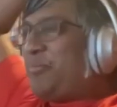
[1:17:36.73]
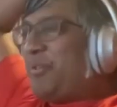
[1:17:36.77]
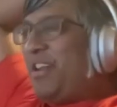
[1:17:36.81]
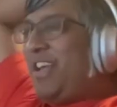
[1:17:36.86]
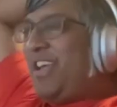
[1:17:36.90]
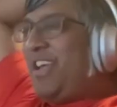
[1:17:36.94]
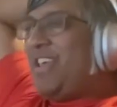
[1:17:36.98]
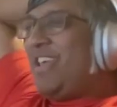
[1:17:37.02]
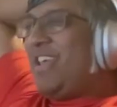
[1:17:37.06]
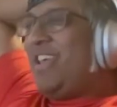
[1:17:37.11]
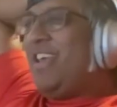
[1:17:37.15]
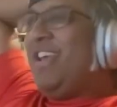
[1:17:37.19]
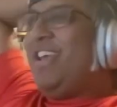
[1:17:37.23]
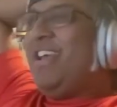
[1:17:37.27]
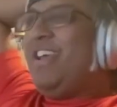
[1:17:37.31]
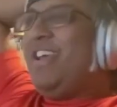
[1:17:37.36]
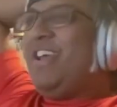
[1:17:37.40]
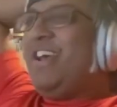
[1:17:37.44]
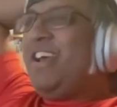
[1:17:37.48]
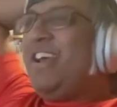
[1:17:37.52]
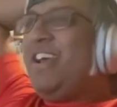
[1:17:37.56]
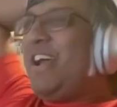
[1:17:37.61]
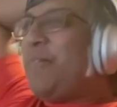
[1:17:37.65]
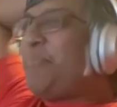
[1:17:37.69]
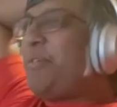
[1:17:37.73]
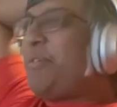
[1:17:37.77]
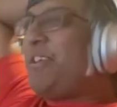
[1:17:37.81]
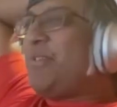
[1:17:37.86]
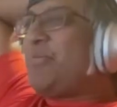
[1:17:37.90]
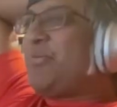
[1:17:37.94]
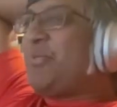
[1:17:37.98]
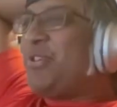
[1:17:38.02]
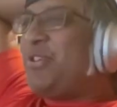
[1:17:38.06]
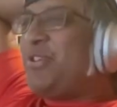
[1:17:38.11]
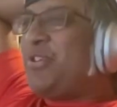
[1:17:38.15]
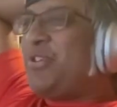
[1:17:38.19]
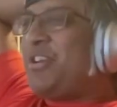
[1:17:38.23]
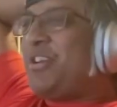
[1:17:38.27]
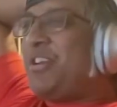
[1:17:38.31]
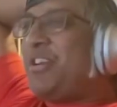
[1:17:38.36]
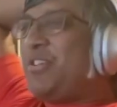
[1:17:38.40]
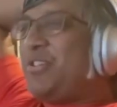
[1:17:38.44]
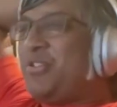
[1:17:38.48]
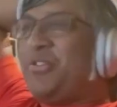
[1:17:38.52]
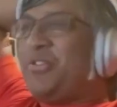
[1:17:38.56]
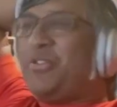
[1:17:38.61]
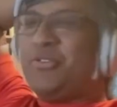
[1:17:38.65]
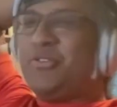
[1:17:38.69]
But like, I mean, like, what are you gonna
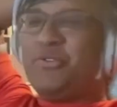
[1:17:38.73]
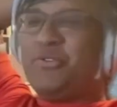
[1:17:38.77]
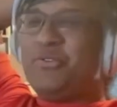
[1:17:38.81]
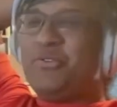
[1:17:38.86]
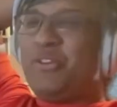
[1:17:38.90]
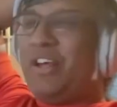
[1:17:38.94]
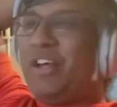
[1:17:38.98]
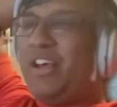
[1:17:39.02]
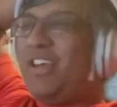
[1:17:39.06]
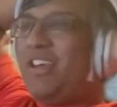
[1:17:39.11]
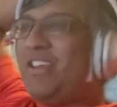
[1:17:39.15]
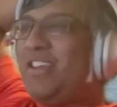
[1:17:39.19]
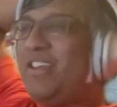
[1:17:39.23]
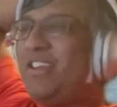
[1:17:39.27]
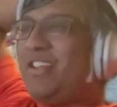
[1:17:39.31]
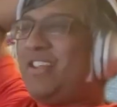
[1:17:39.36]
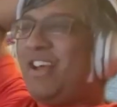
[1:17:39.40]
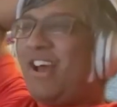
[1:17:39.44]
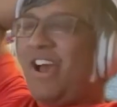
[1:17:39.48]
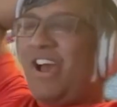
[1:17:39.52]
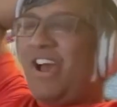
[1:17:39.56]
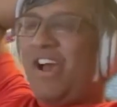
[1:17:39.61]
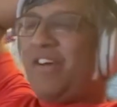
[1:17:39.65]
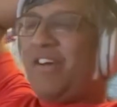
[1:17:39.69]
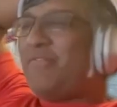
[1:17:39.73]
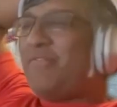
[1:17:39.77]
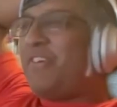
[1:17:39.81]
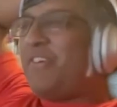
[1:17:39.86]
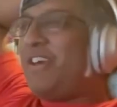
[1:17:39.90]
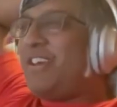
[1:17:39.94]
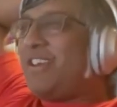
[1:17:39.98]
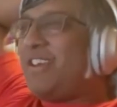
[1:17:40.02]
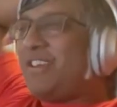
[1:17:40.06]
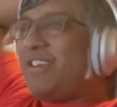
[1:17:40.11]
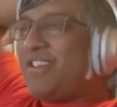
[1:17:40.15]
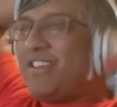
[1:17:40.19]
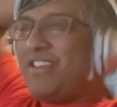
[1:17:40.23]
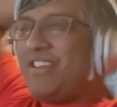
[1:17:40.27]
do? Like, I have like,